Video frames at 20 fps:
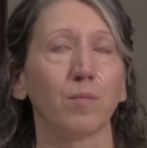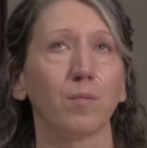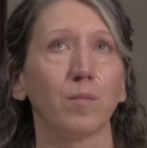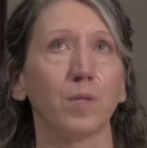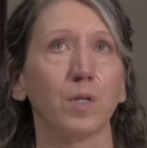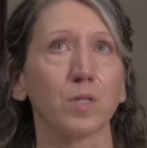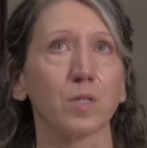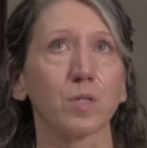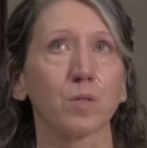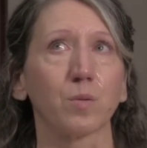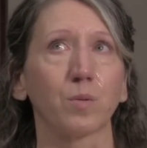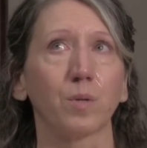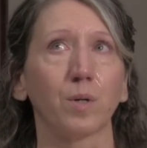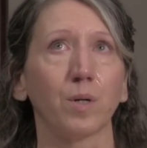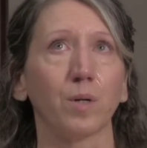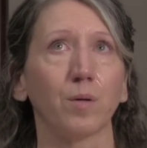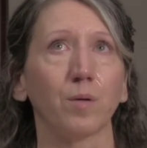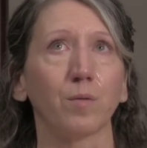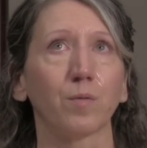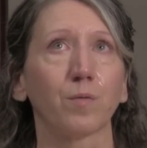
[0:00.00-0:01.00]
the sort
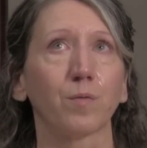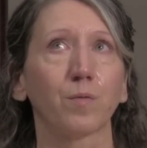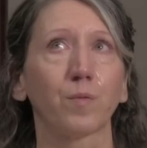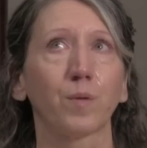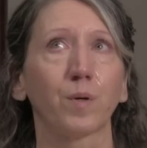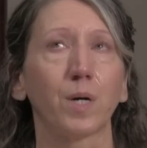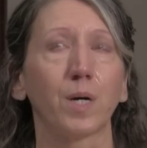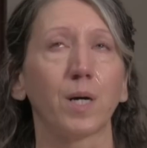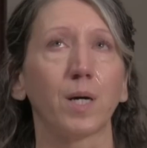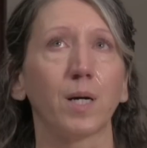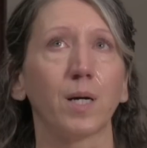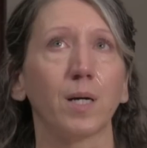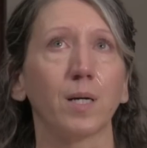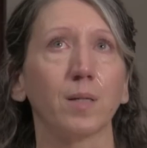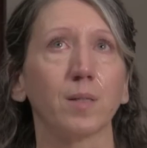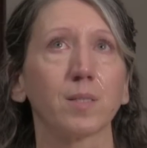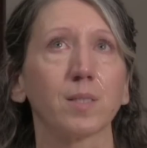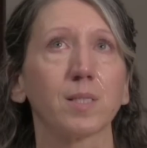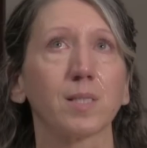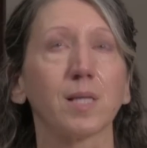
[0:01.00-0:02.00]
of
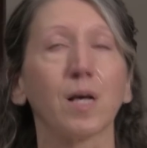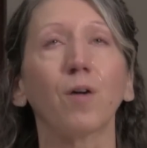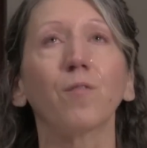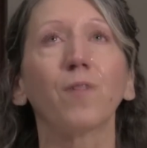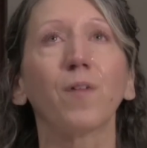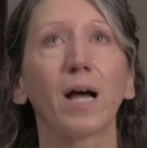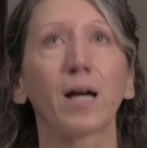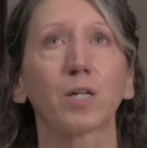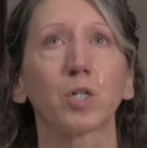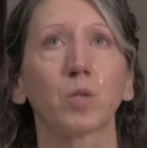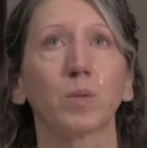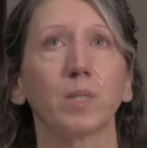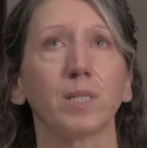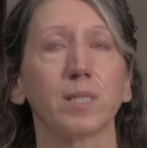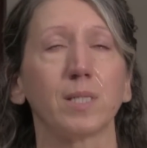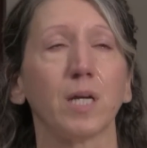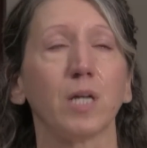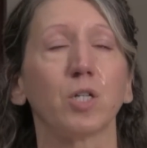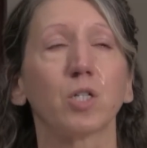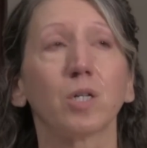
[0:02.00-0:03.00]

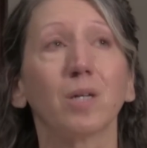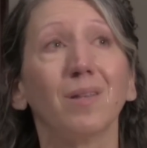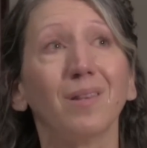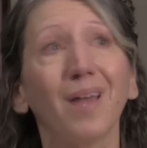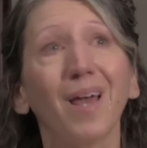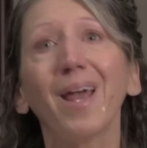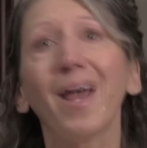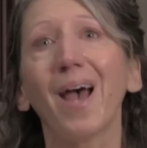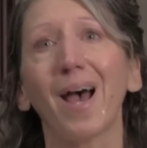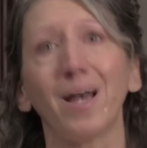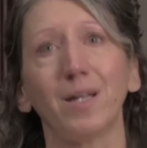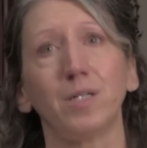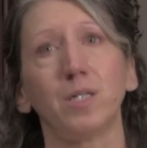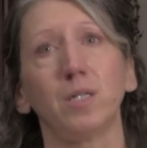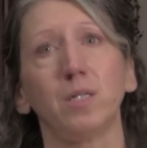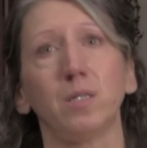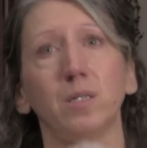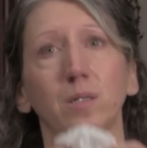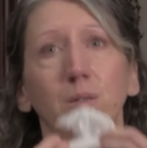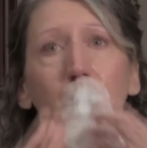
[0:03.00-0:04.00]
self-actualization they had
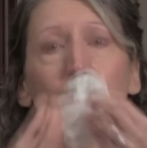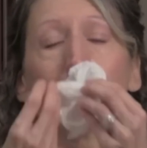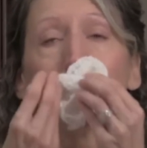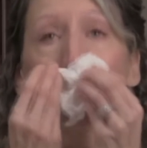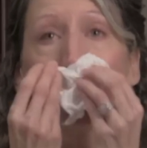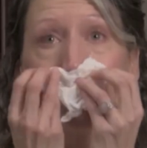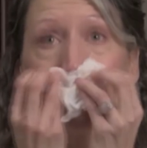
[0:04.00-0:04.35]
to do.